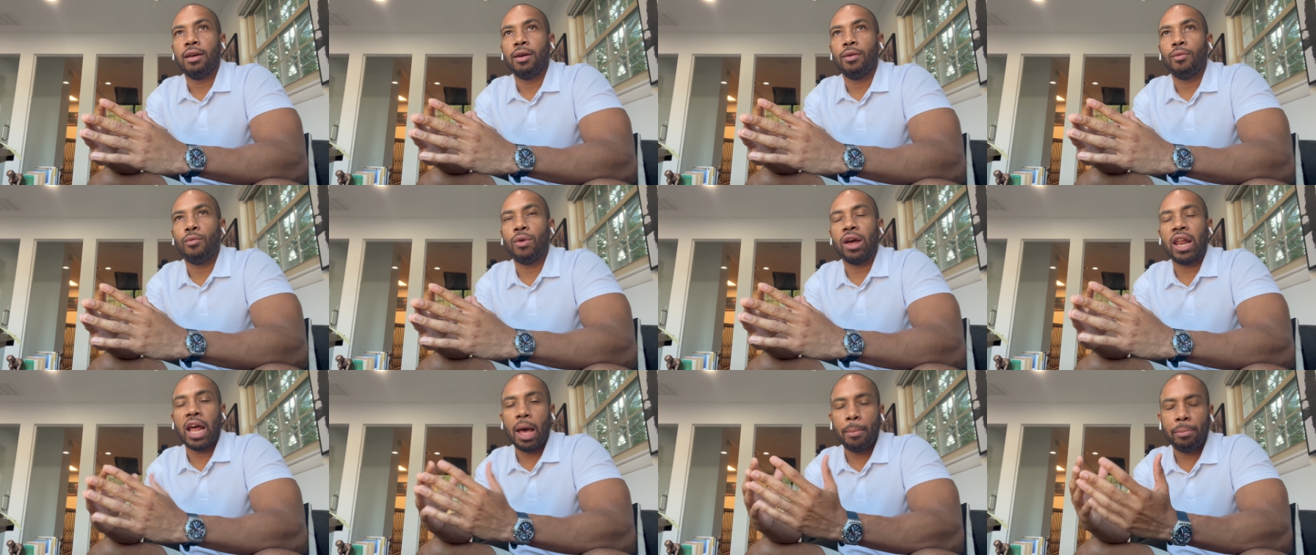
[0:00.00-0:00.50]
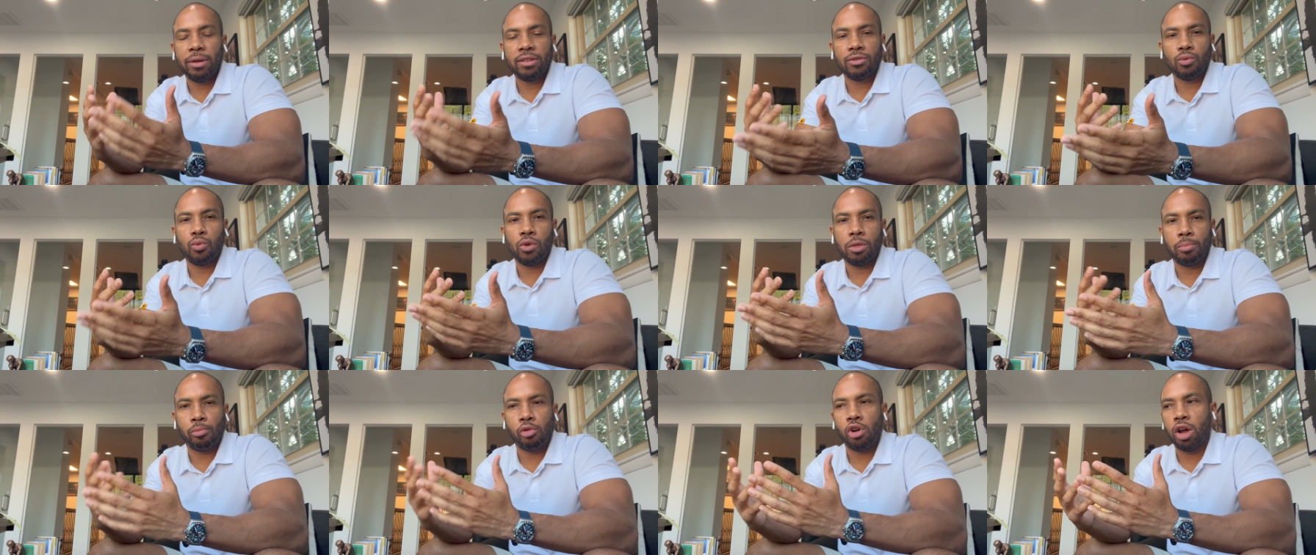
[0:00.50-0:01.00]
what happens
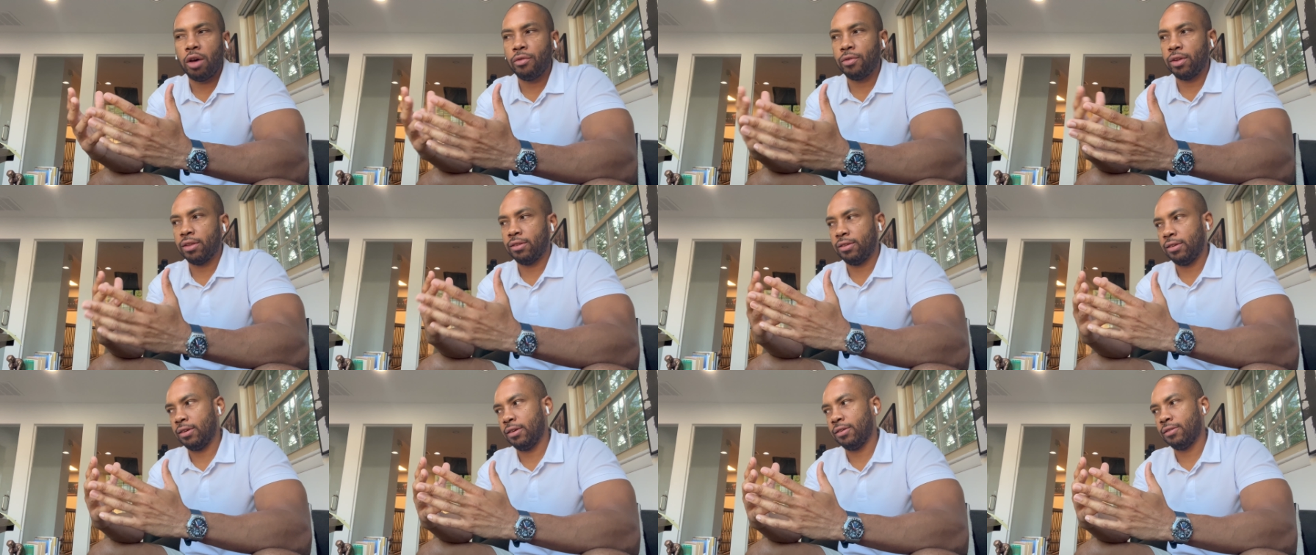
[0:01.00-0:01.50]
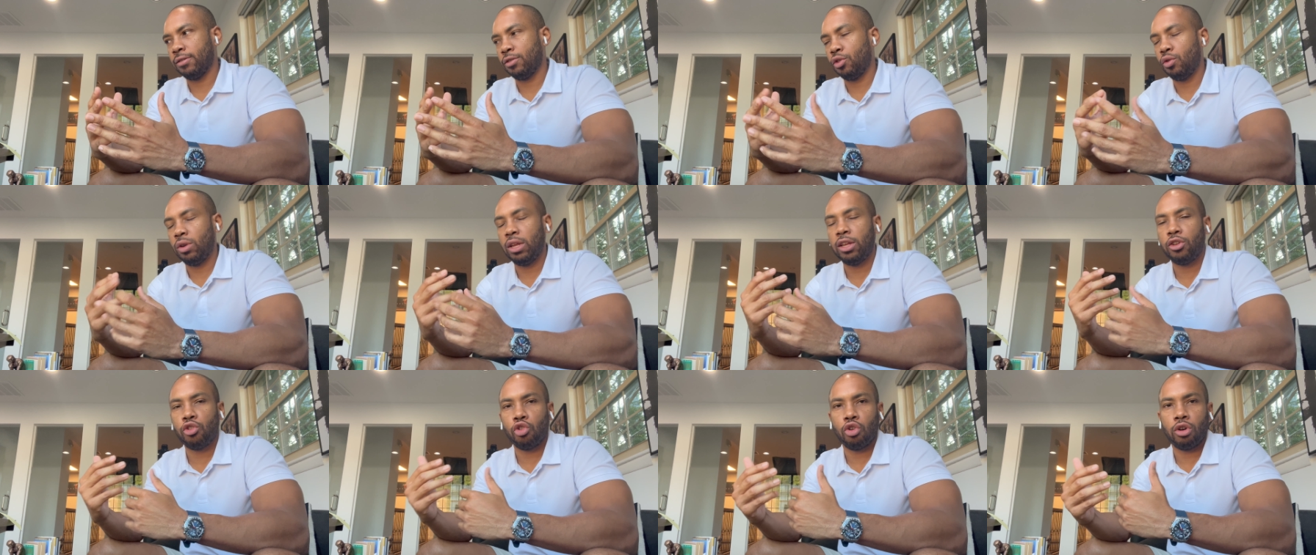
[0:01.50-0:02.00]
with profits is you
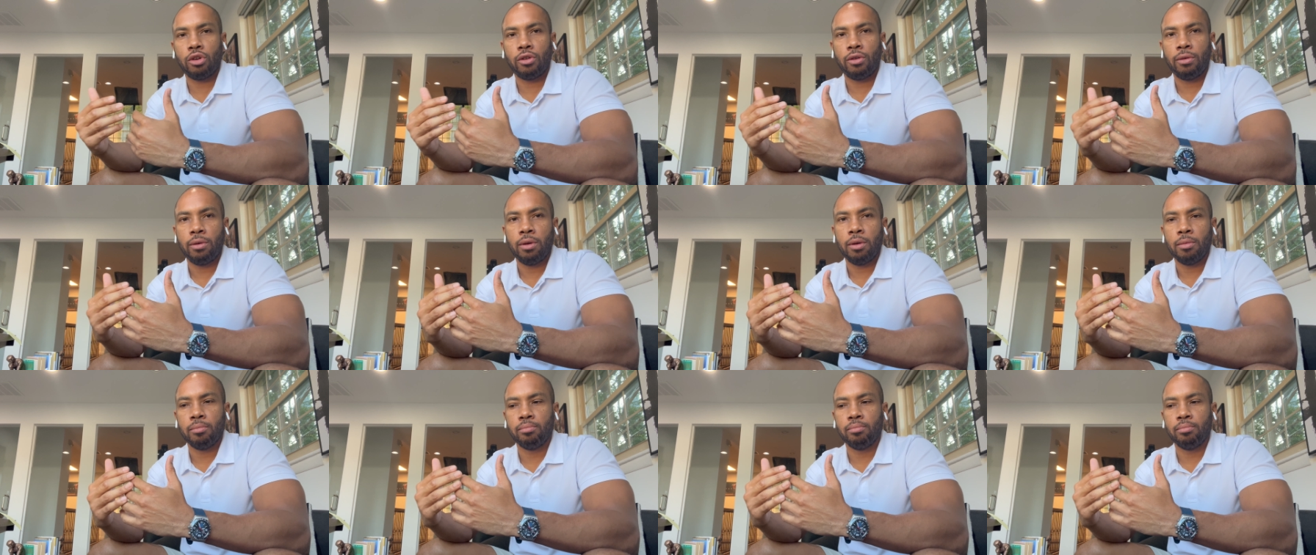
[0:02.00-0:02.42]
need your